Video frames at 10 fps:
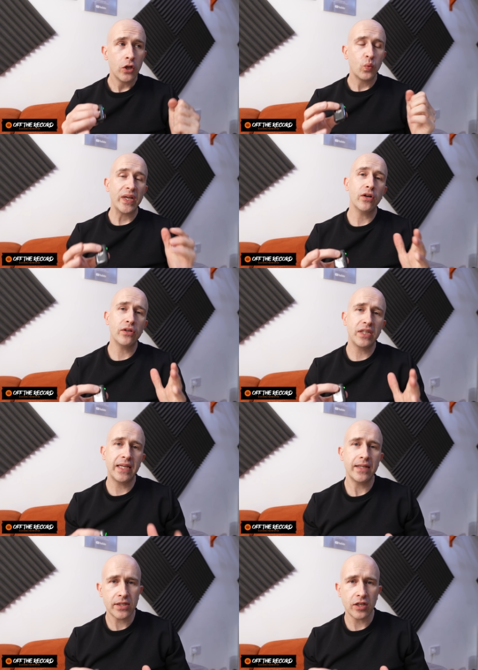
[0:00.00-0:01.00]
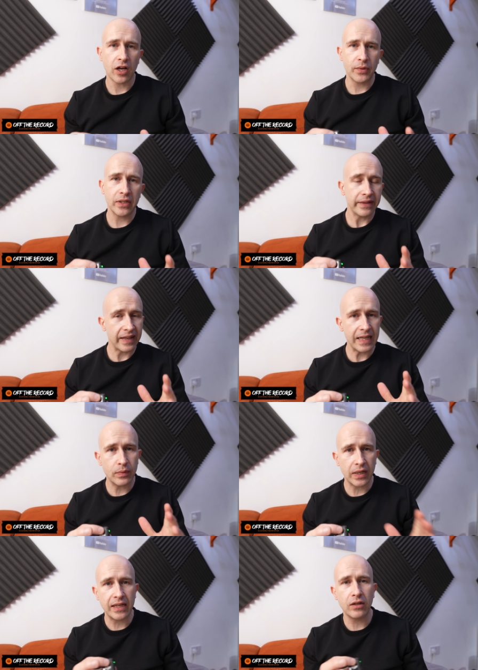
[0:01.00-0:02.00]
We heard Keir Starmer
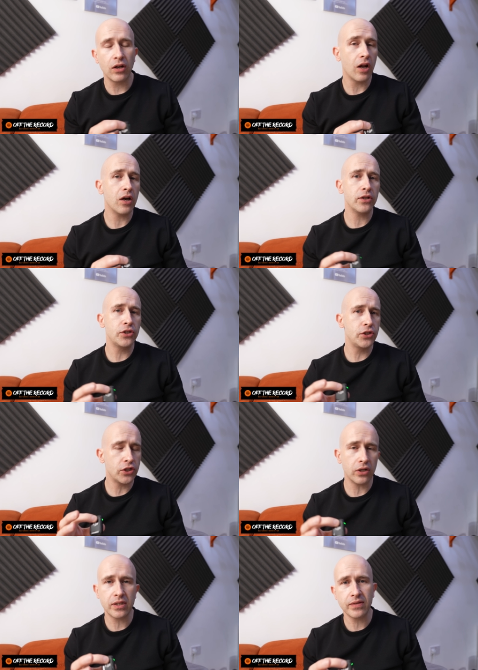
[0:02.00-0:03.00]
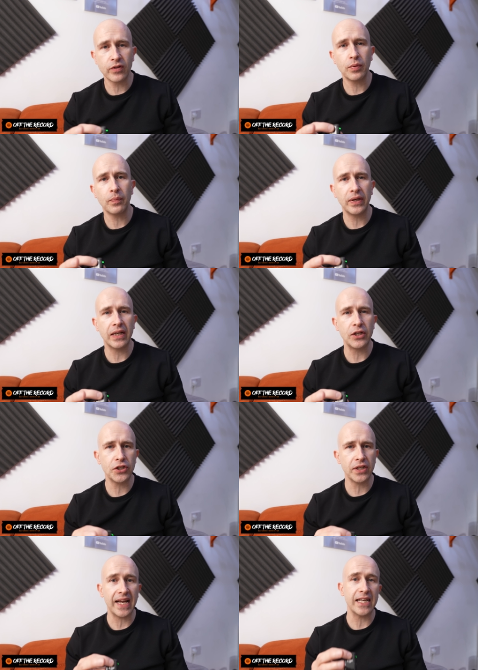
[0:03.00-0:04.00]
labelling large chunks of the
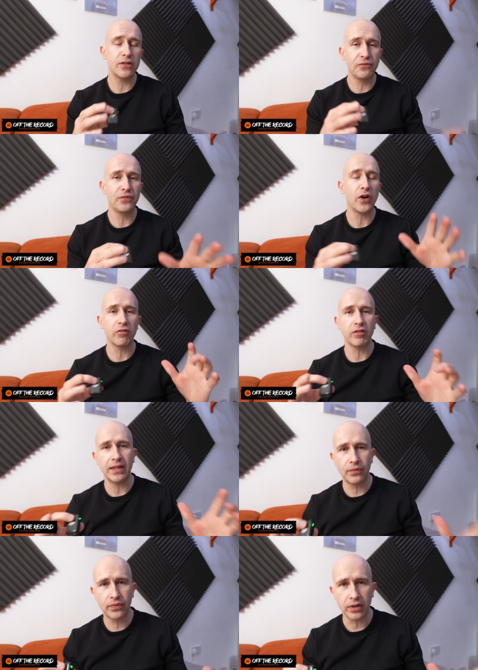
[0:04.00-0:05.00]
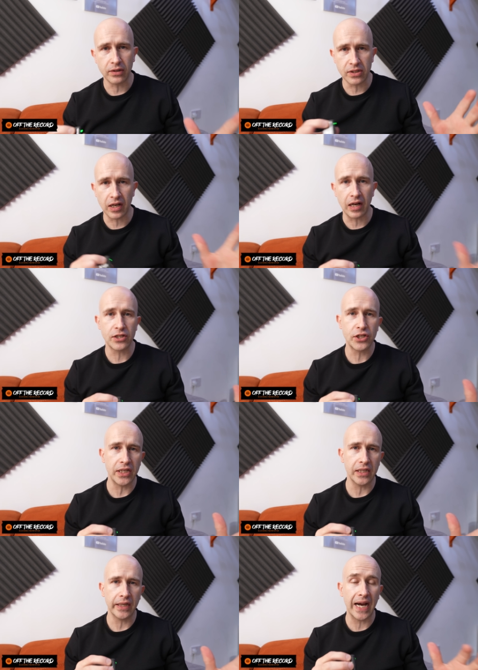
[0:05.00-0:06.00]
population as far-right thugs last
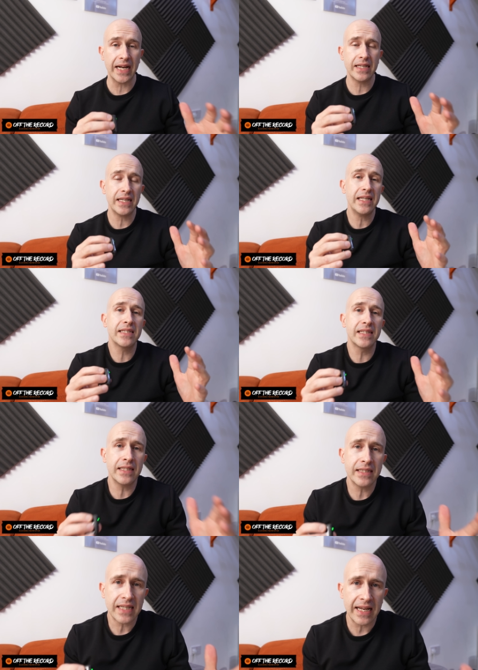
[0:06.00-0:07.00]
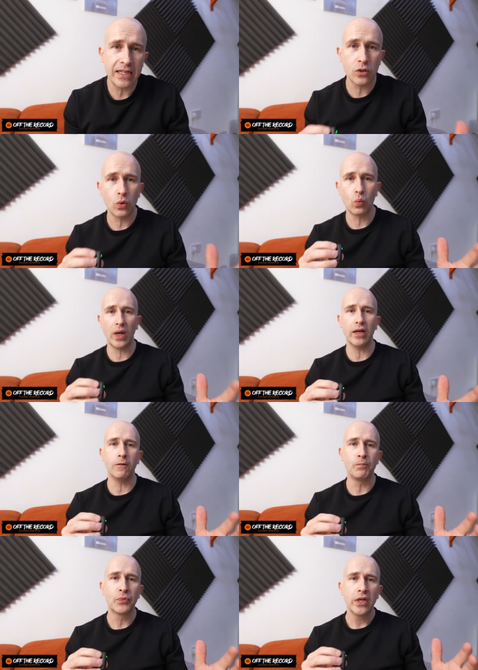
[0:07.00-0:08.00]
year, and it didn't end
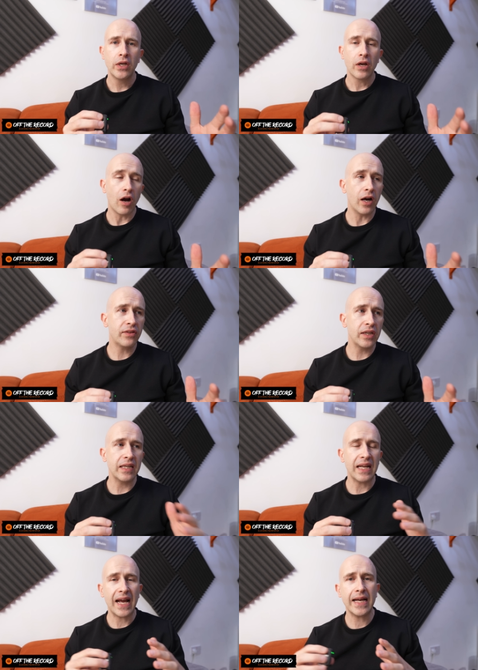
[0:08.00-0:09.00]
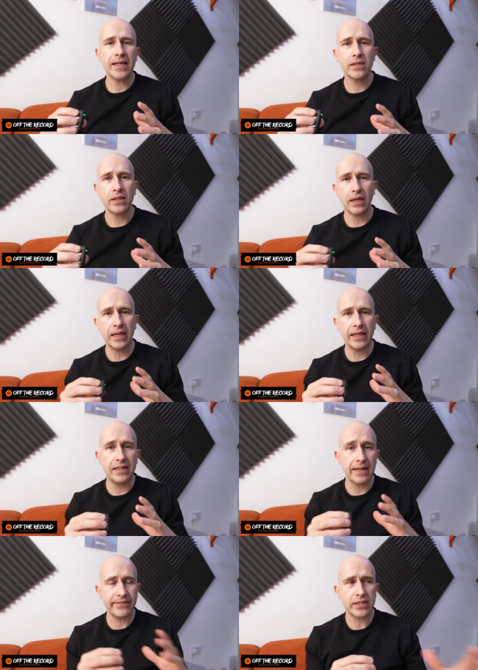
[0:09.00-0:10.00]
well. I think it had a
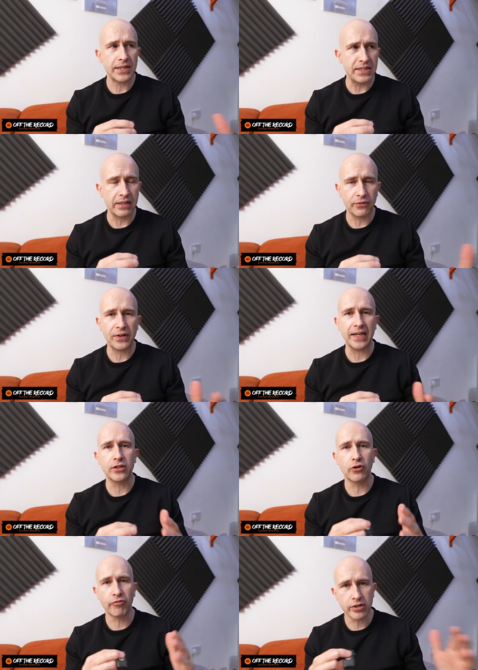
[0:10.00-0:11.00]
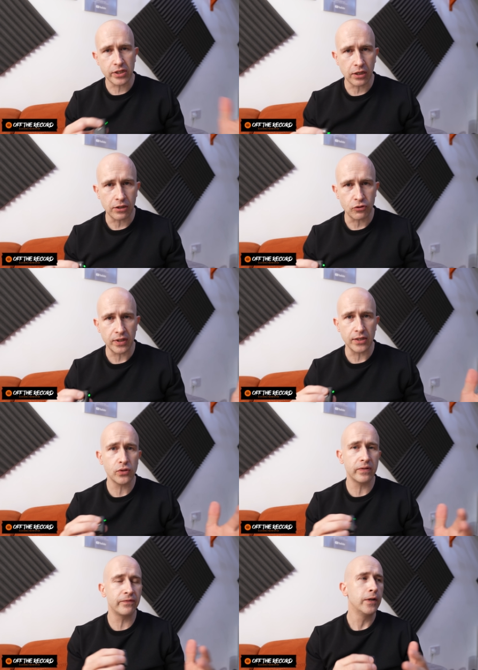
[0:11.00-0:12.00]
devastating effect across the country, a
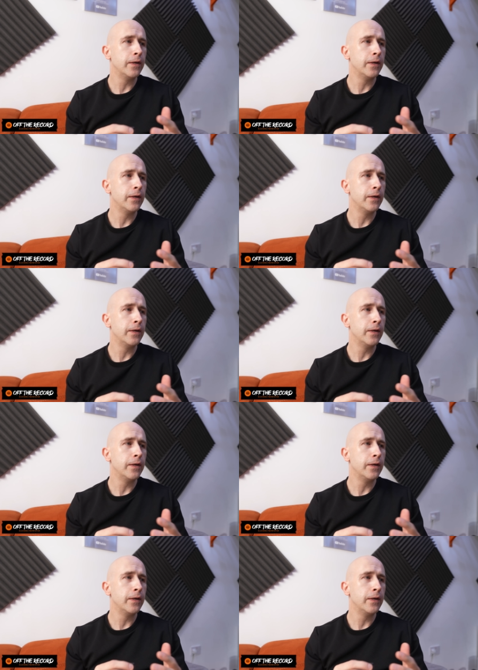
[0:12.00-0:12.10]
sort of